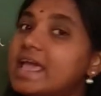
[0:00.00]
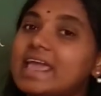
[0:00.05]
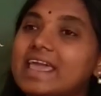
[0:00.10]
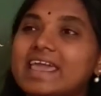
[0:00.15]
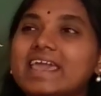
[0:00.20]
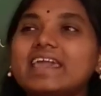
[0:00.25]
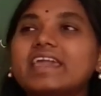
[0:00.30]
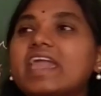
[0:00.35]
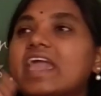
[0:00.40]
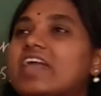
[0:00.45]

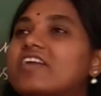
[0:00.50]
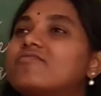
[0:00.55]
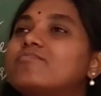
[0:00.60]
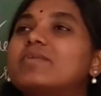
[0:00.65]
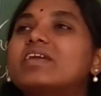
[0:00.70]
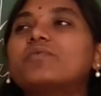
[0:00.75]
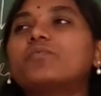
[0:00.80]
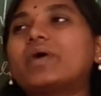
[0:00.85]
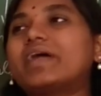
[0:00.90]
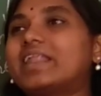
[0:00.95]
He gave
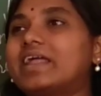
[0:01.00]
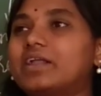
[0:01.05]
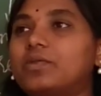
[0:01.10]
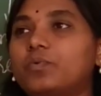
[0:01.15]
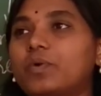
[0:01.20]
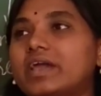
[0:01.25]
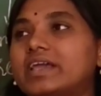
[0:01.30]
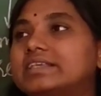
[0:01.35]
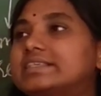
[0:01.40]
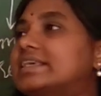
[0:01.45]
me one
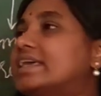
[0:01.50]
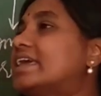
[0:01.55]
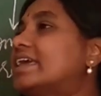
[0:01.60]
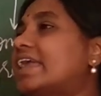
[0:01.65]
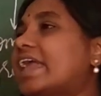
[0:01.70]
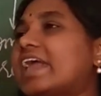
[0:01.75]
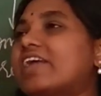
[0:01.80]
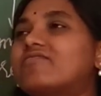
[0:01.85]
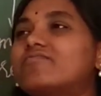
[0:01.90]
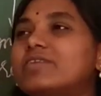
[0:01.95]
advice, he
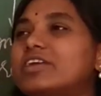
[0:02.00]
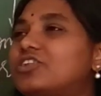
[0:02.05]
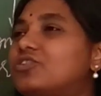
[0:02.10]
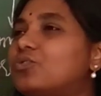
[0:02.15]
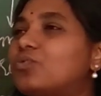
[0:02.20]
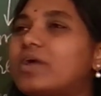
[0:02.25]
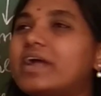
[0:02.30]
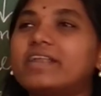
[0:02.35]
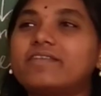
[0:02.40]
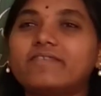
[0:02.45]
gave me
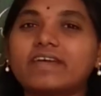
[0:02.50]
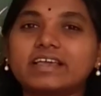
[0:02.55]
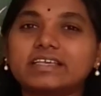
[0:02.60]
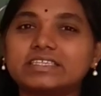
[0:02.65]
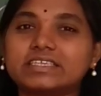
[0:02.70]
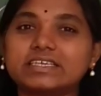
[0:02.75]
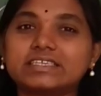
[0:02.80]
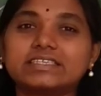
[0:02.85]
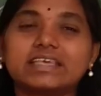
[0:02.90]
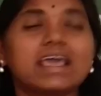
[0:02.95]
two
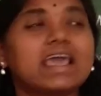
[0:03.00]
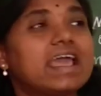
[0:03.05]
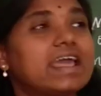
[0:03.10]
advices,